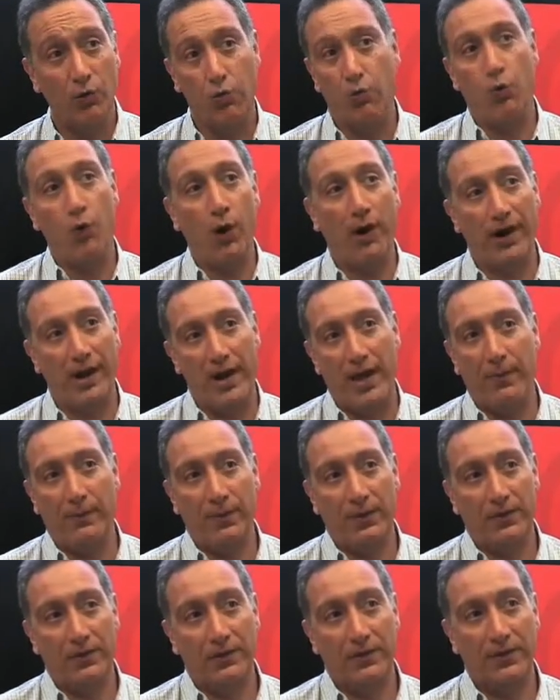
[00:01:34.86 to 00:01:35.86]
What
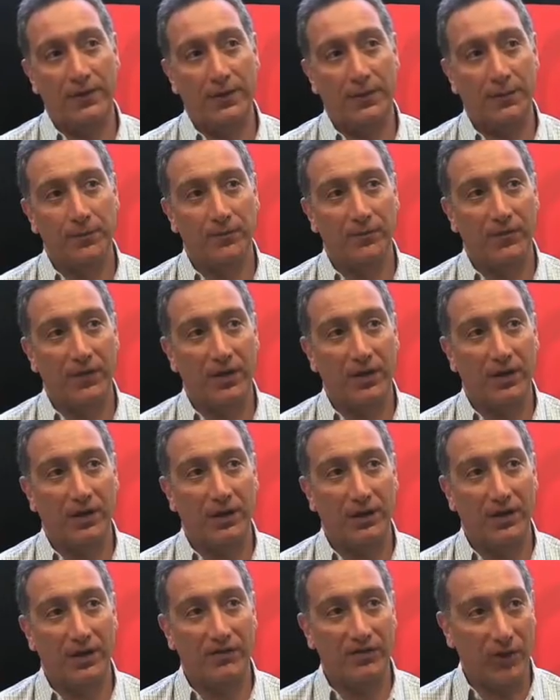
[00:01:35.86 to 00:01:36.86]
happens
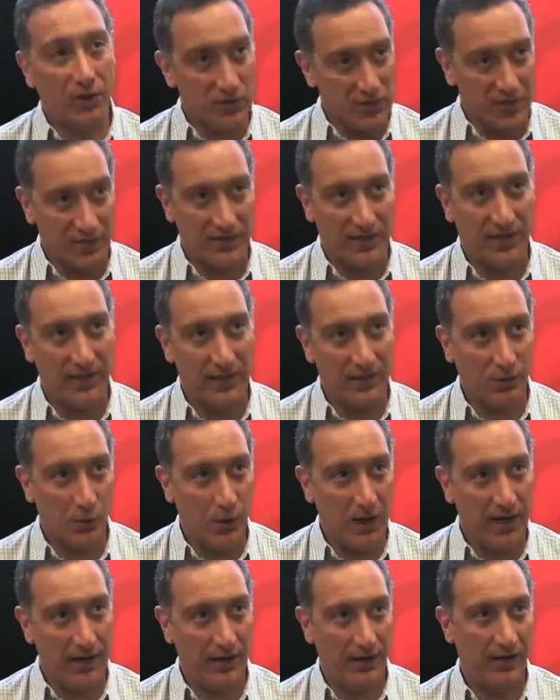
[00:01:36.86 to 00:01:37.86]
if those are taken
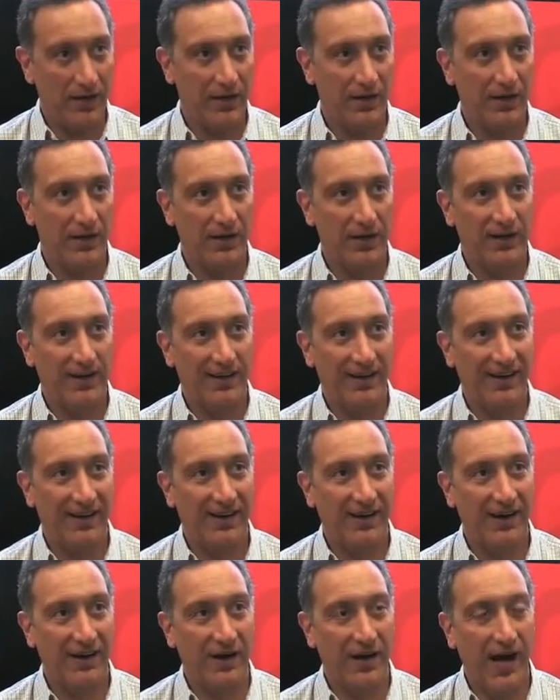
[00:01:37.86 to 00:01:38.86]
away?
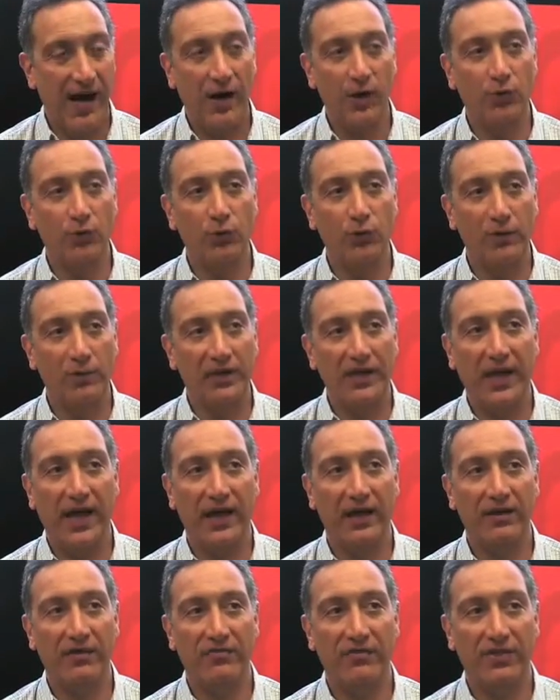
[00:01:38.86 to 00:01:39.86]
Uh, how do we
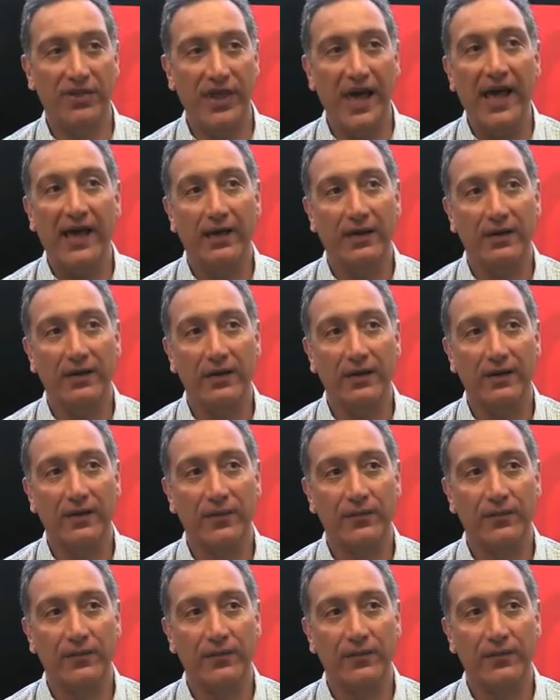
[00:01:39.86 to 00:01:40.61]
behave then?